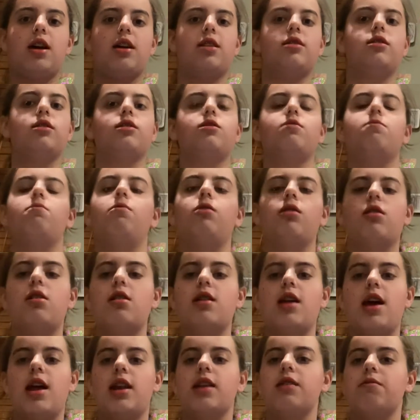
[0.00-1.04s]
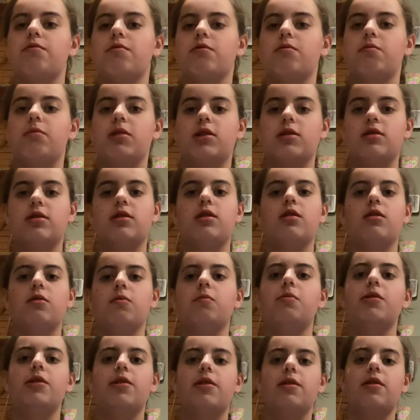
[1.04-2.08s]
it doesn't work on any Rubik's
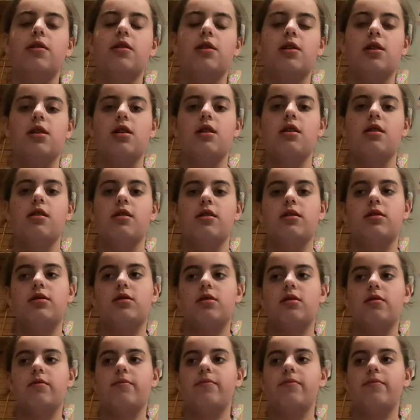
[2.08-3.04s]
Cube, so.